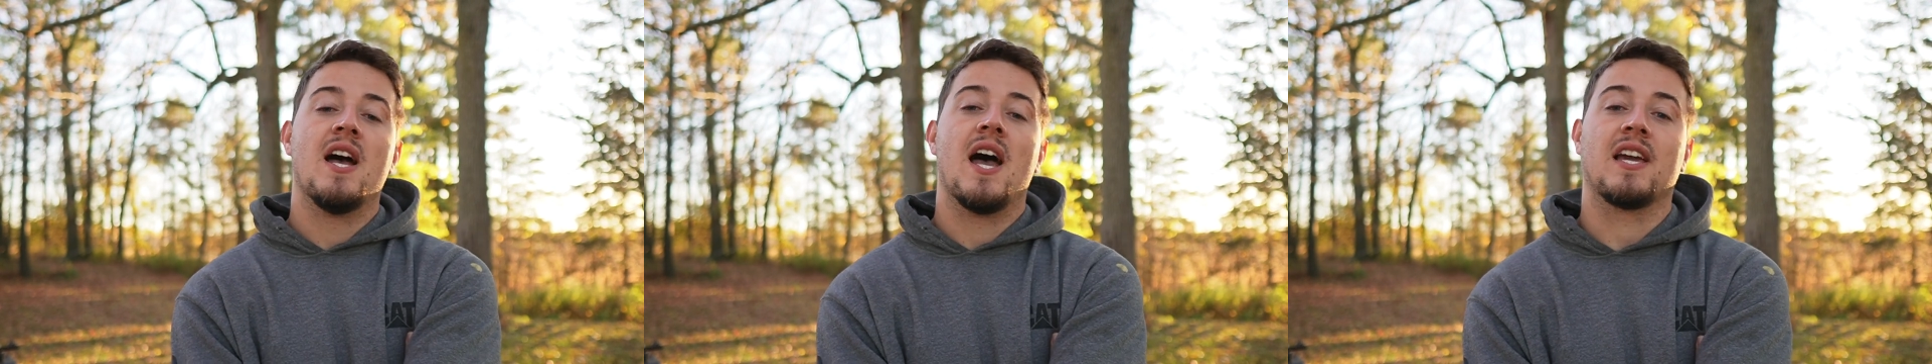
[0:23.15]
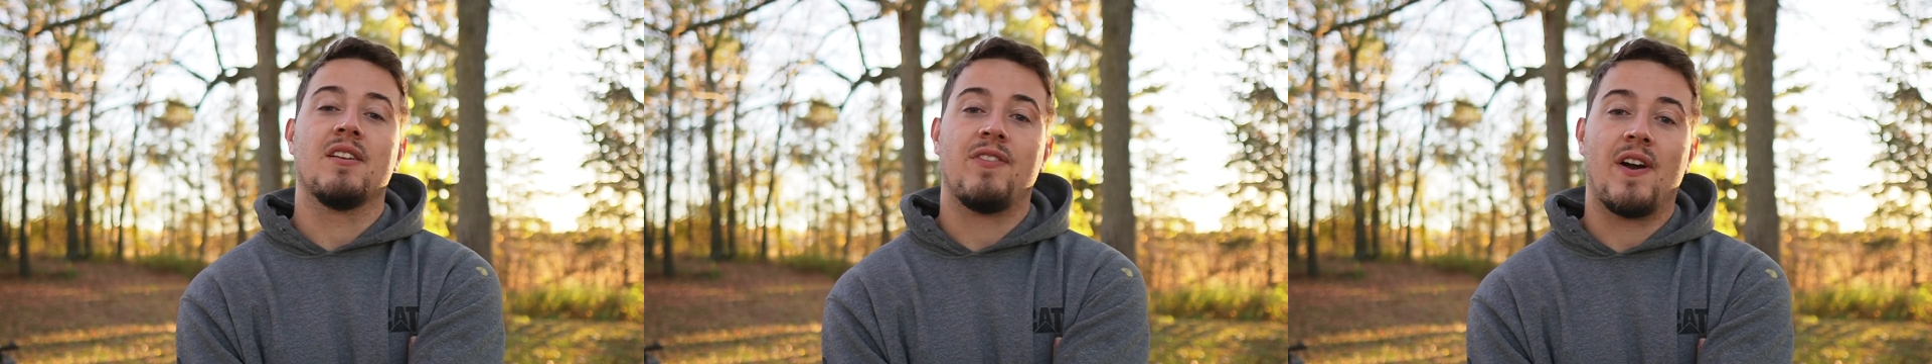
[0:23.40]
I
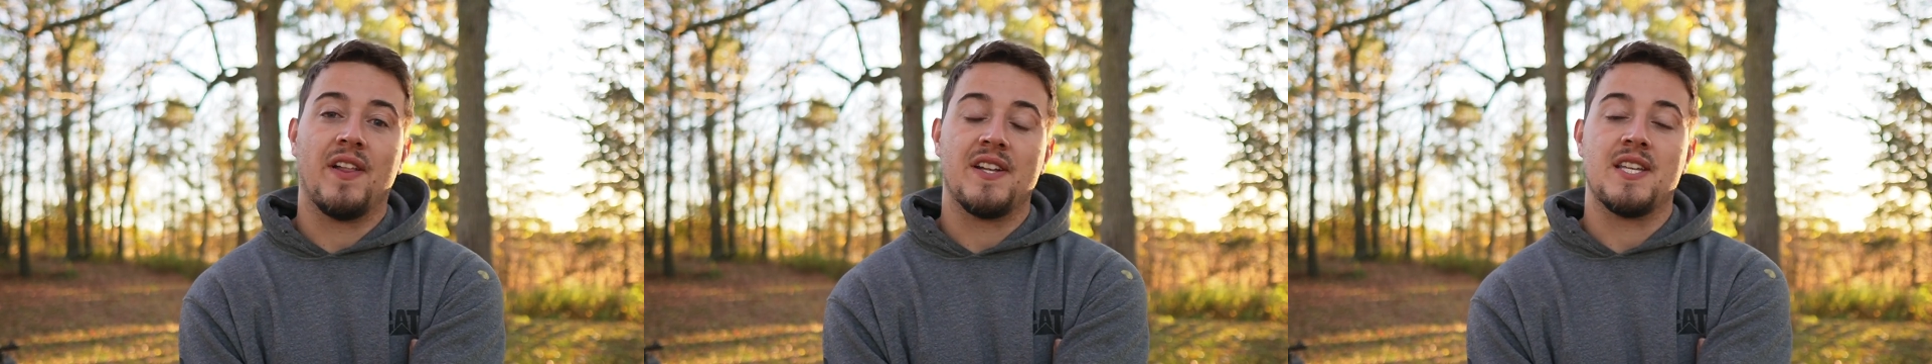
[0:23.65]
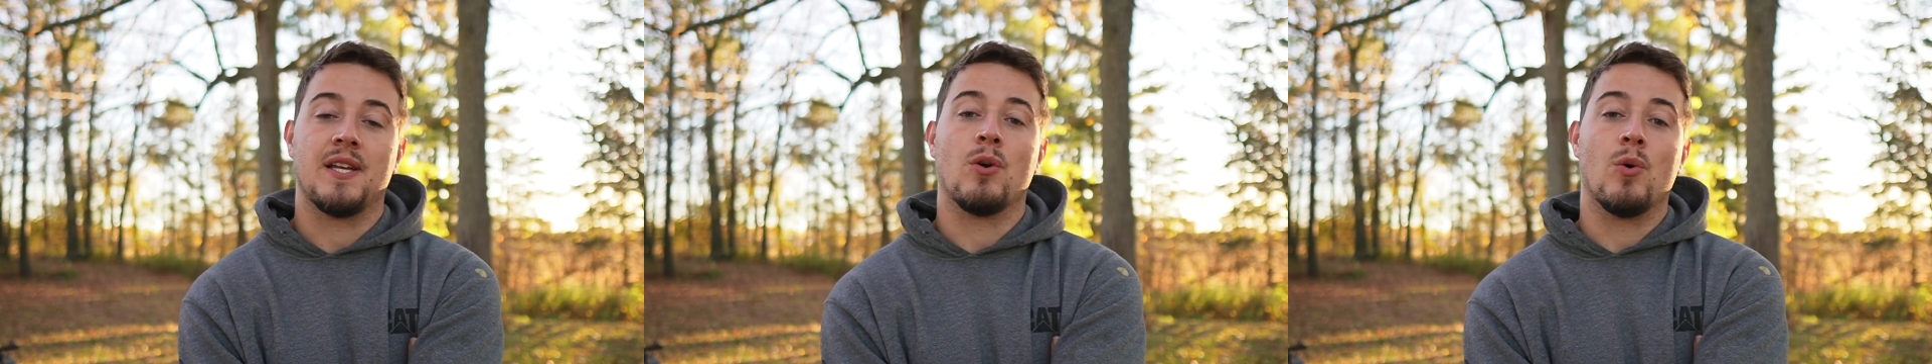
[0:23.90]
can finally
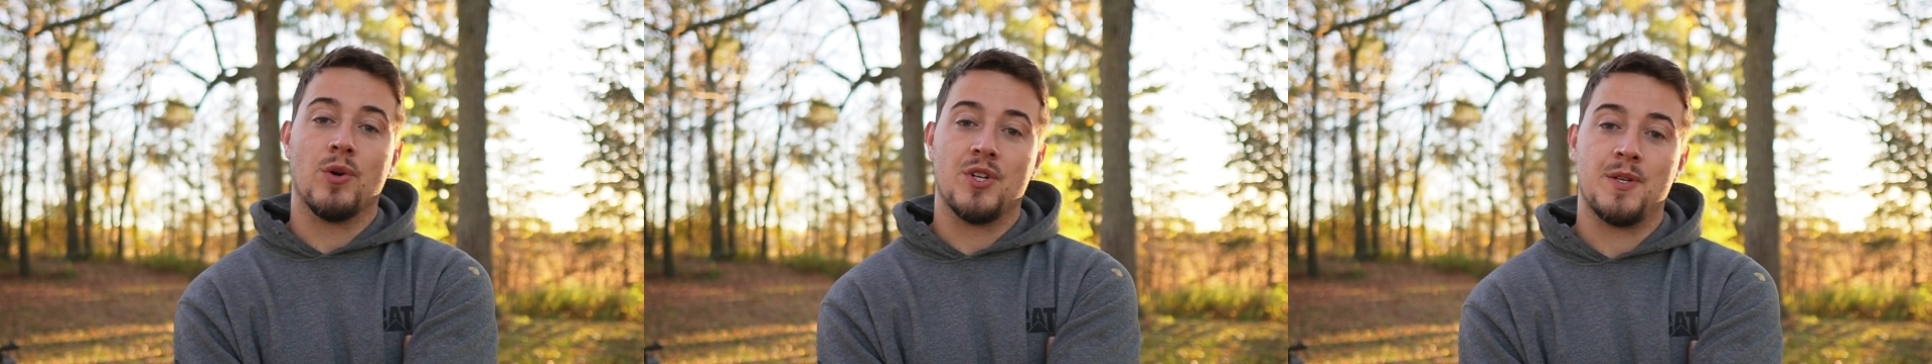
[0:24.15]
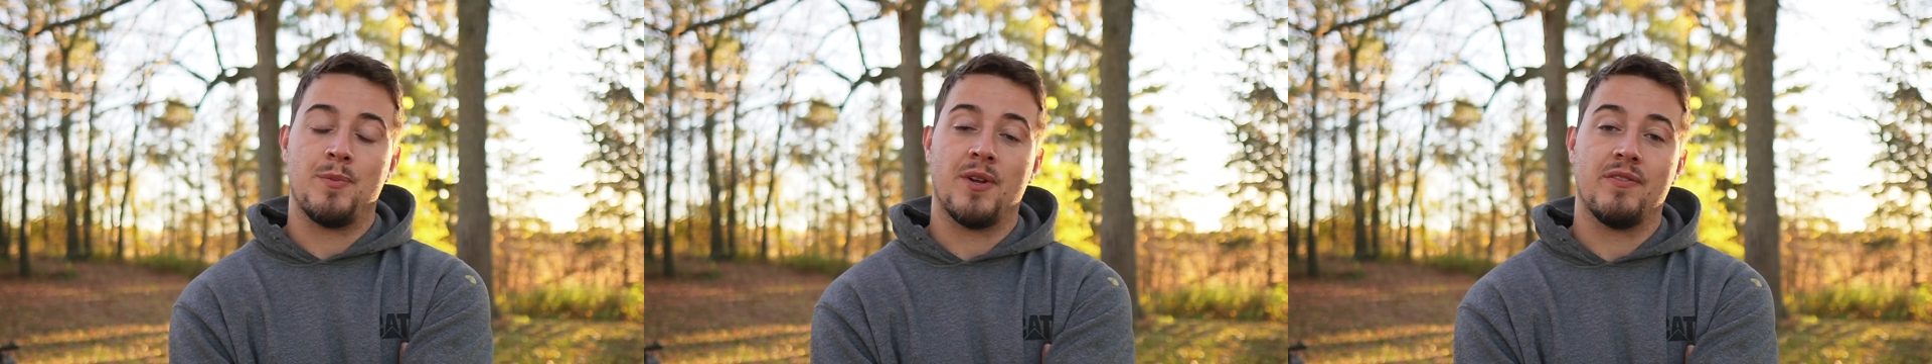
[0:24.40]
take
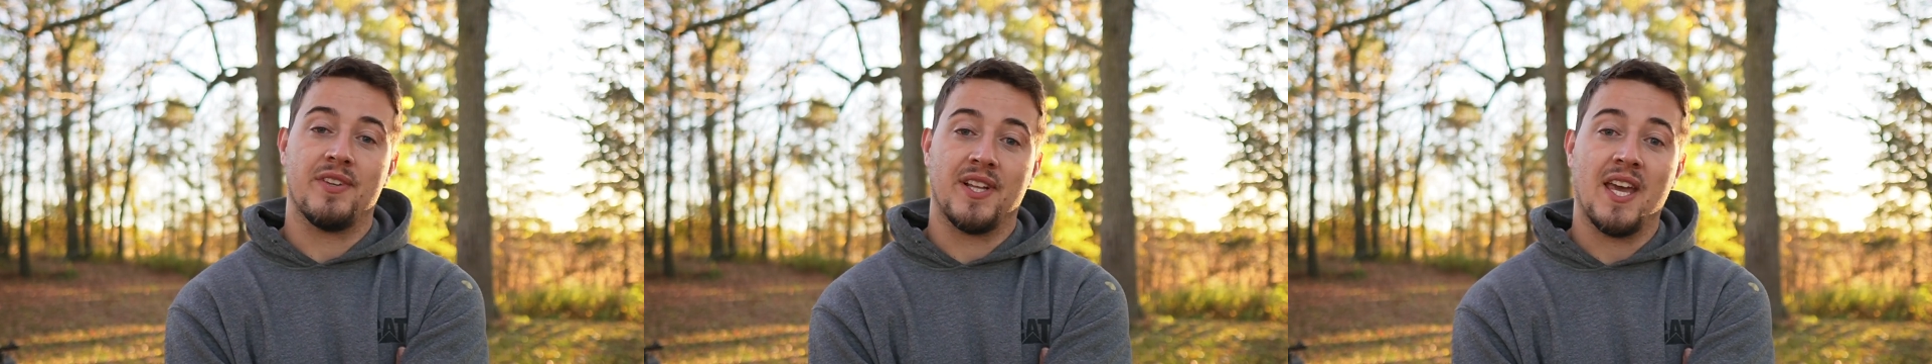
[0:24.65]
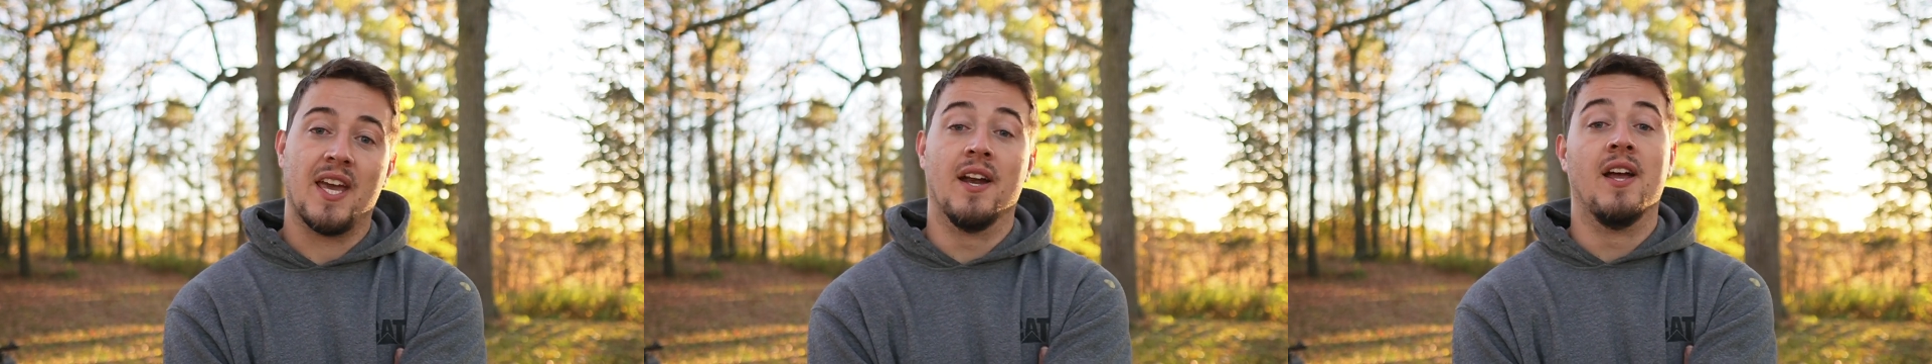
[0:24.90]
ownership of it
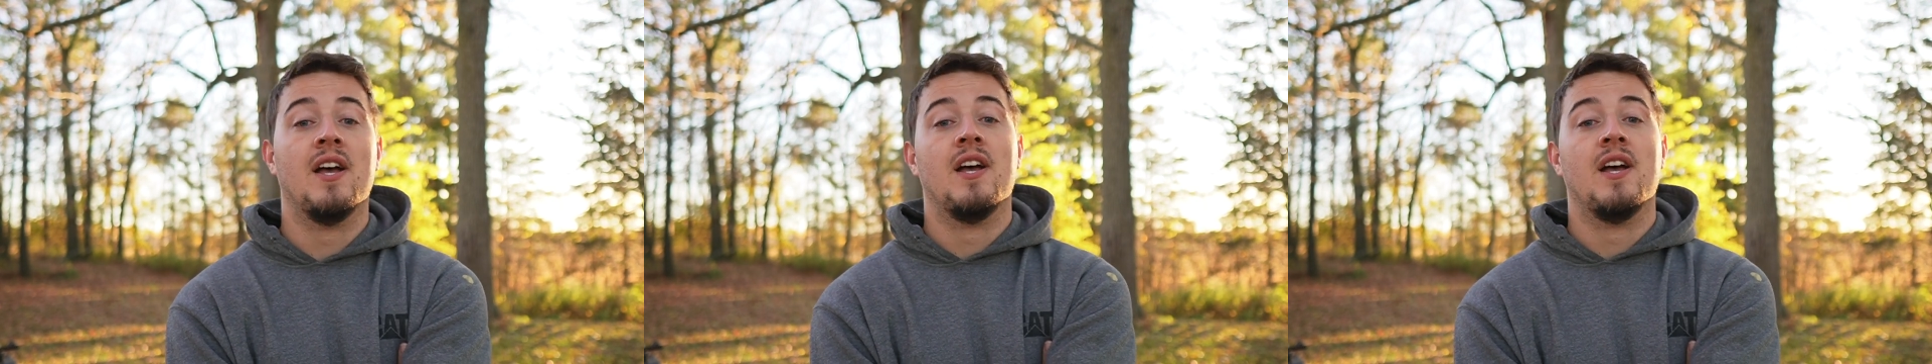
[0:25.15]
again.